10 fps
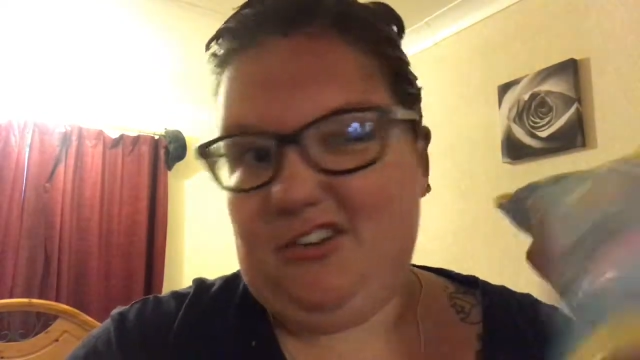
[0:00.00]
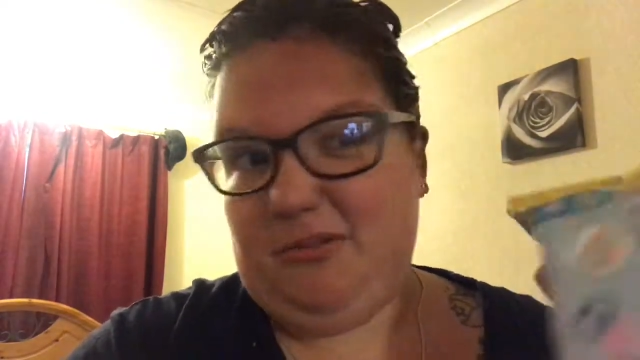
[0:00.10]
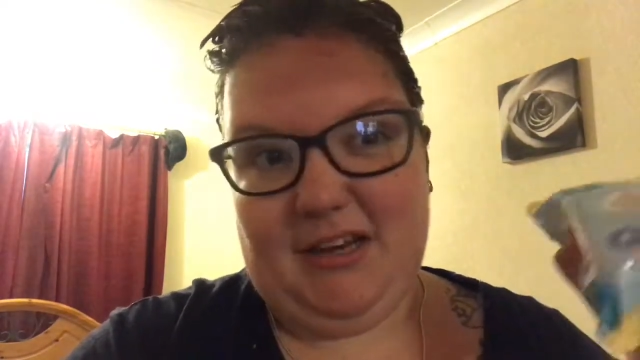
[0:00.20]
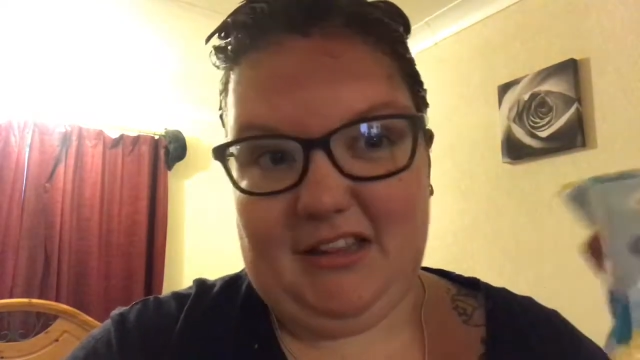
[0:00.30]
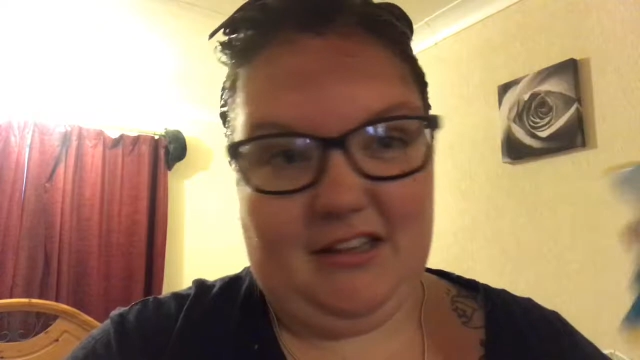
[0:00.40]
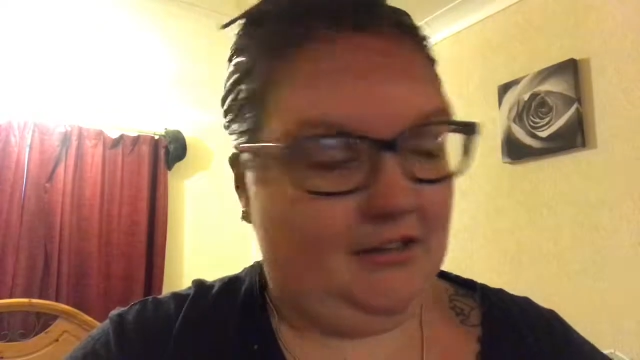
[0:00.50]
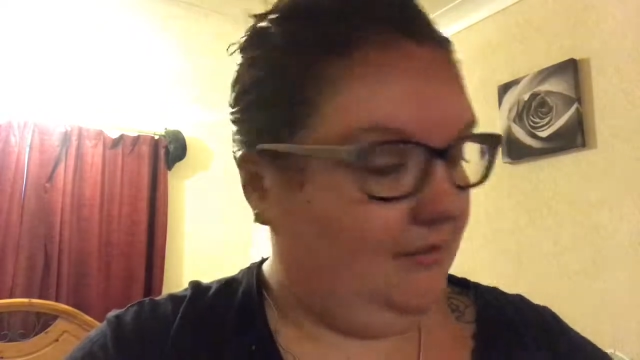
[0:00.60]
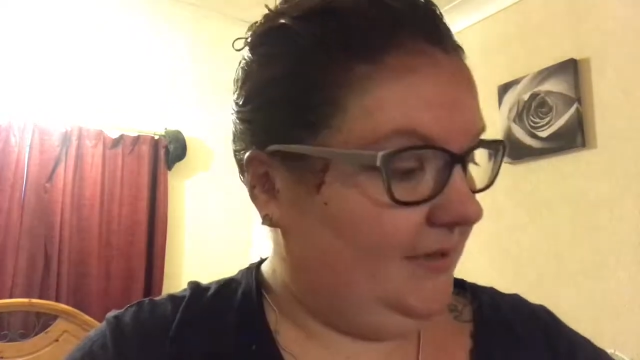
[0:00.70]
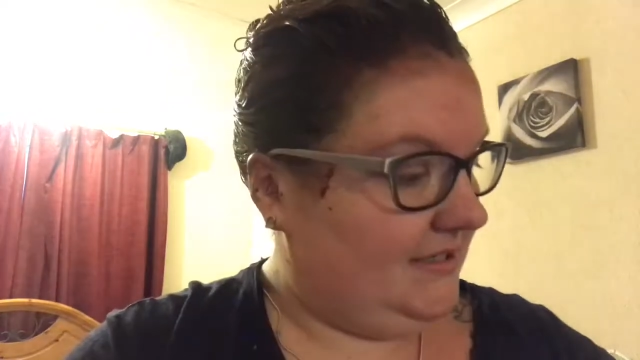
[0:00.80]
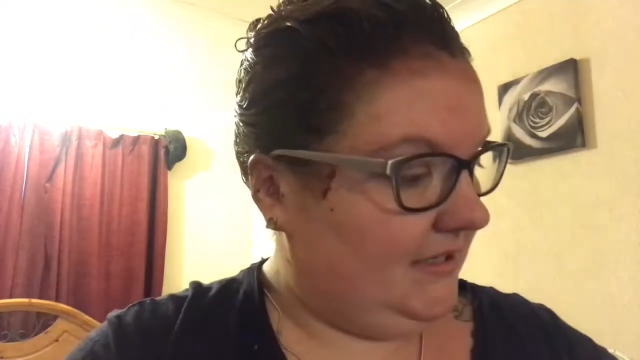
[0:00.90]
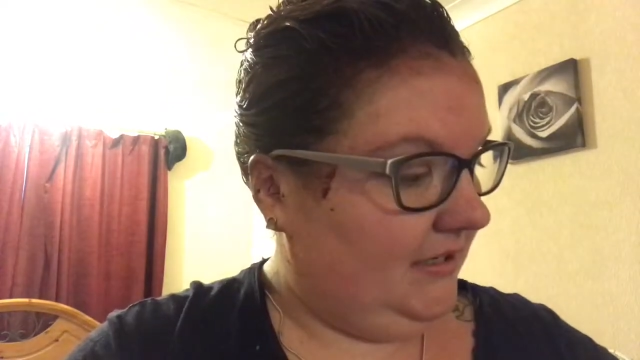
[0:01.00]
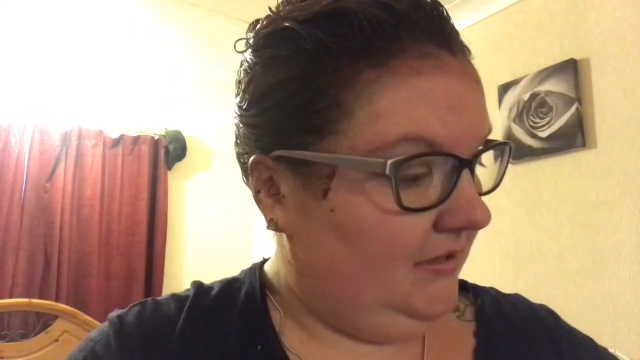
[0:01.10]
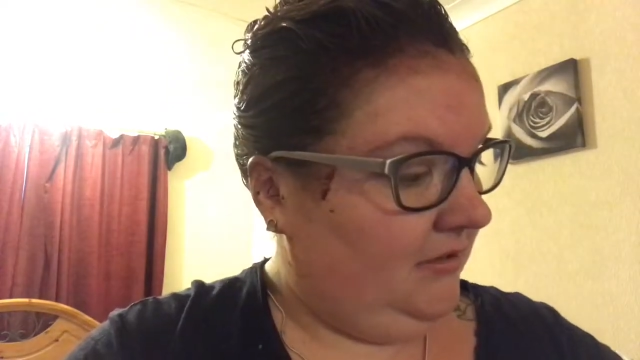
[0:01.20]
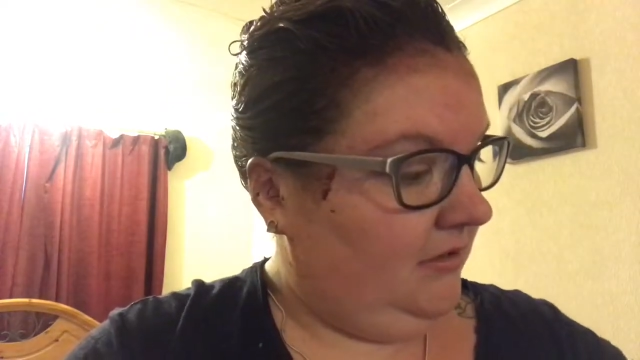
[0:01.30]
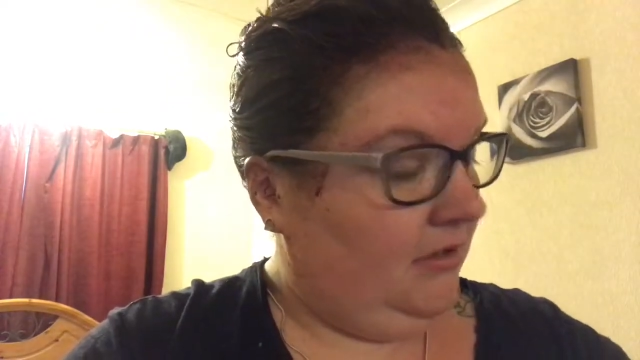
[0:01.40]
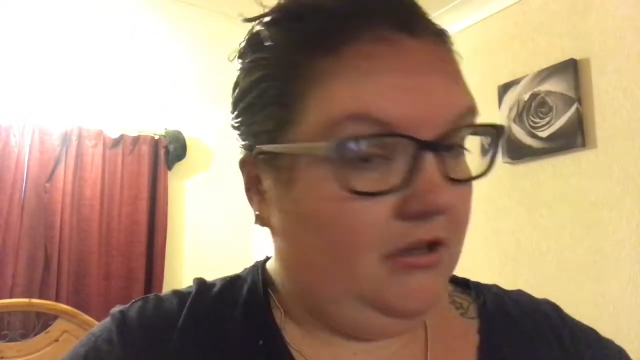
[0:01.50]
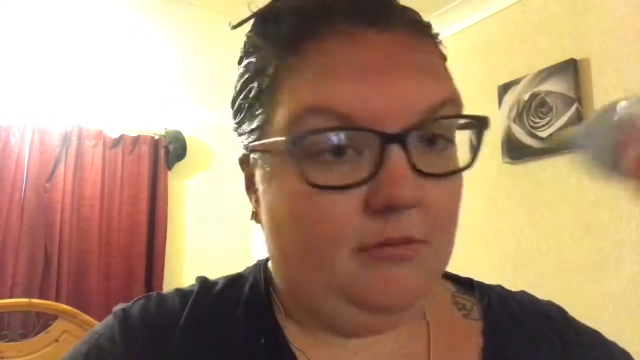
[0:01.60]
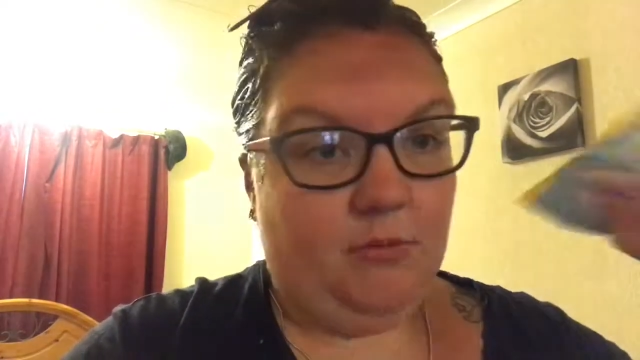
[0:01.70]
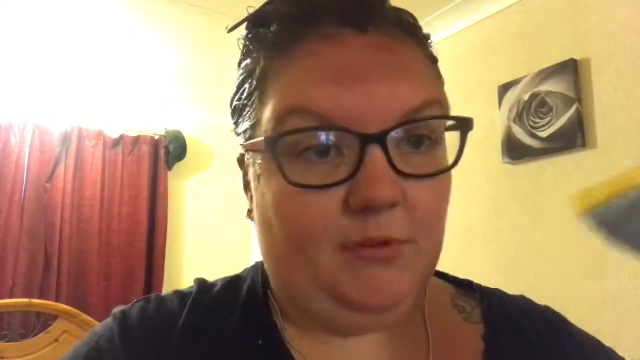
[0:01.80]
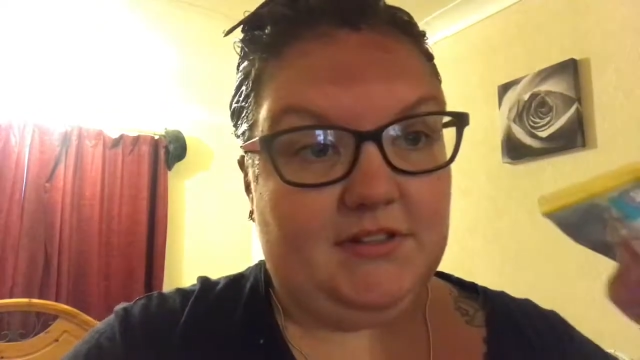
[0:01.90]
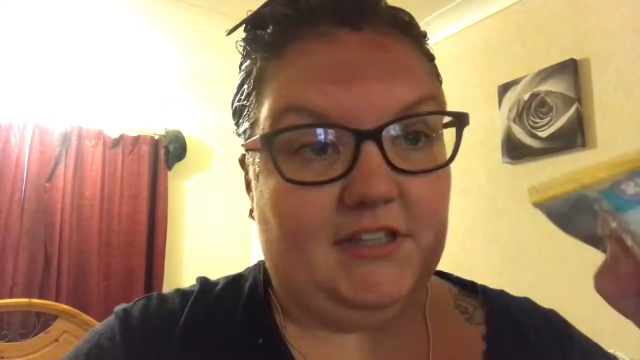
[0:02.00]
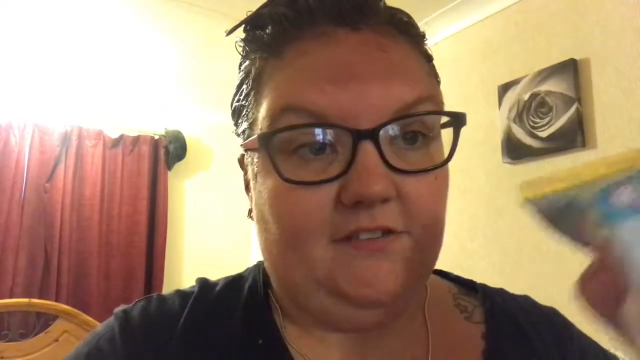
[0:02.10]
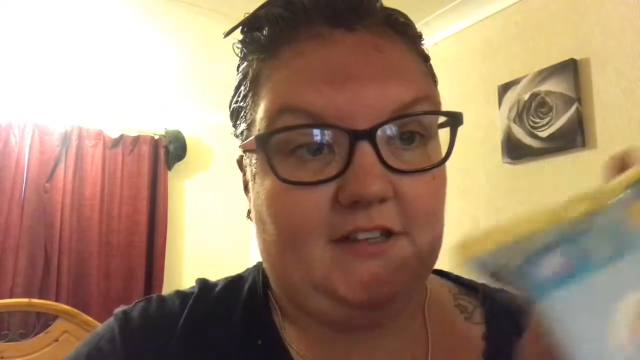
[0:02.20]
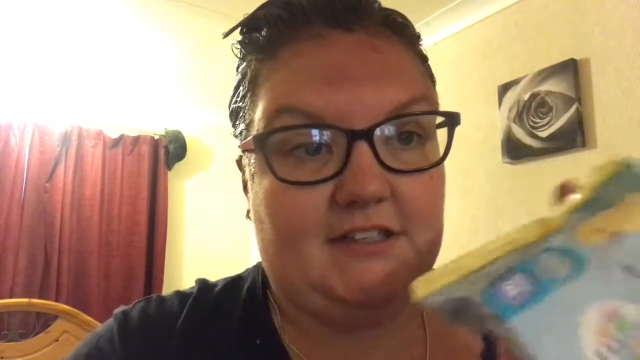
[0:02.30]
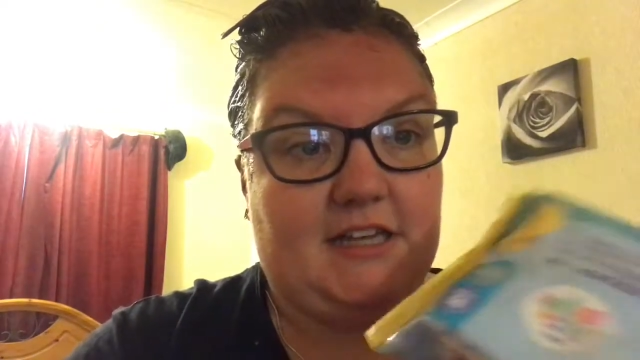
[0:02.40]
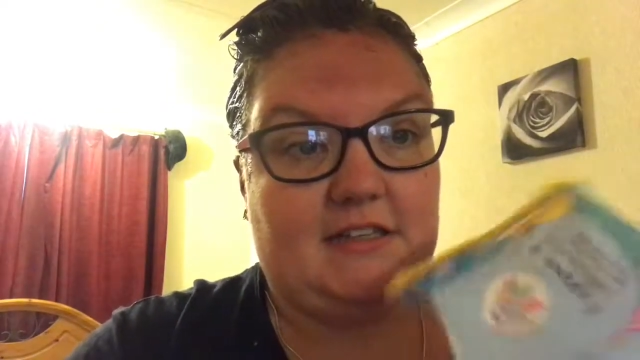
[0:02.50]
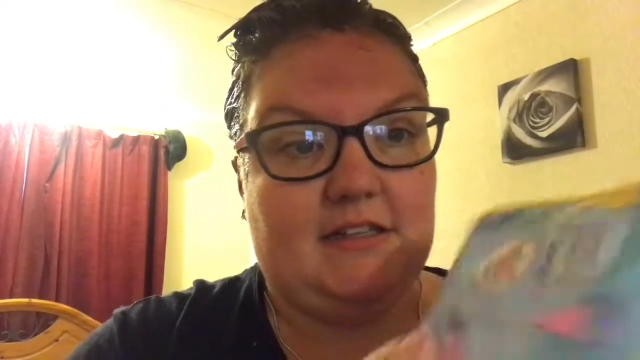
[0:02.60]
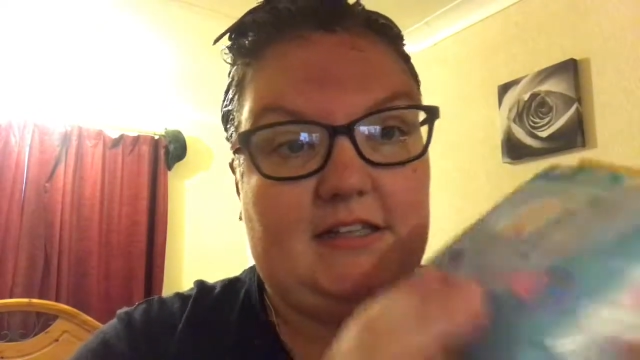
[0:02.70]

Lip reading: going to do anything to my skin. But we'll see if these get